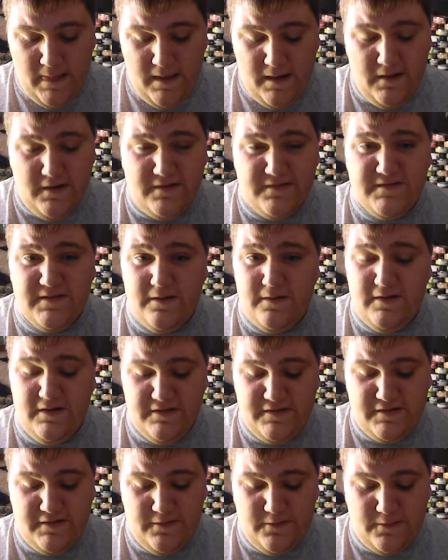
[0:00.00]
Also going to
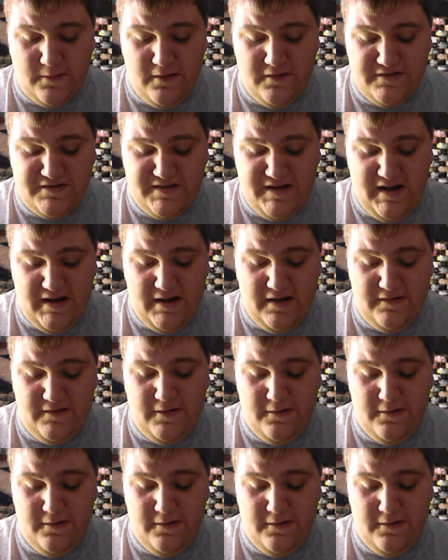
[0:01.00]
throw a shout out